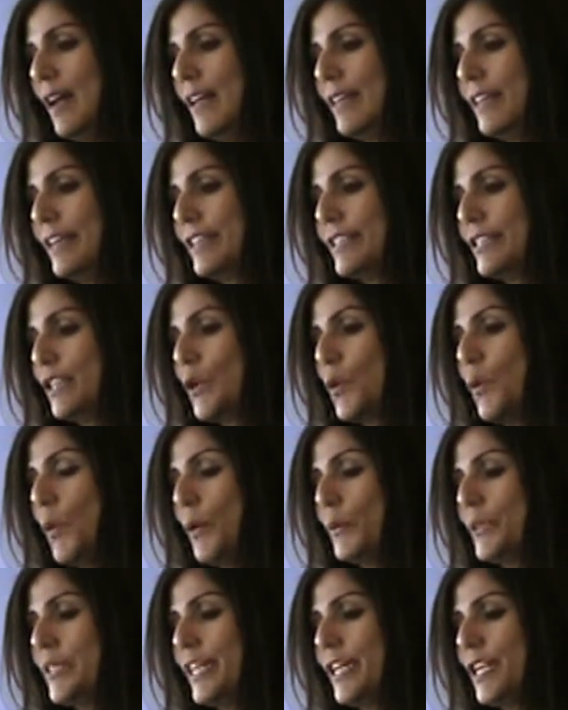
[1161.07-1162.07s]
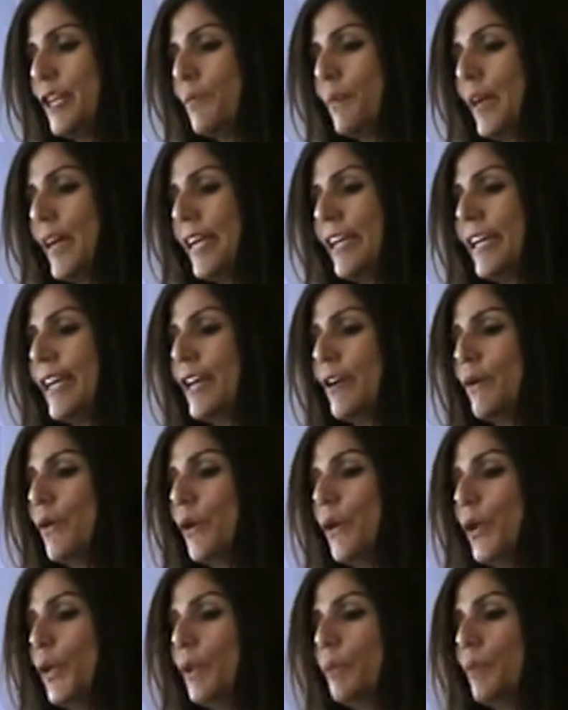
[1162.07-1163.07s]
There's a quote here by
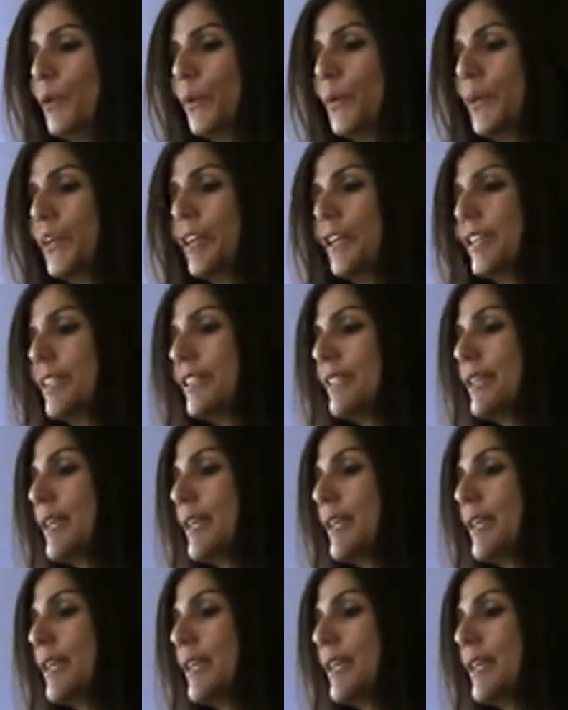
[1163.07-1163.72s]
Carol Boger,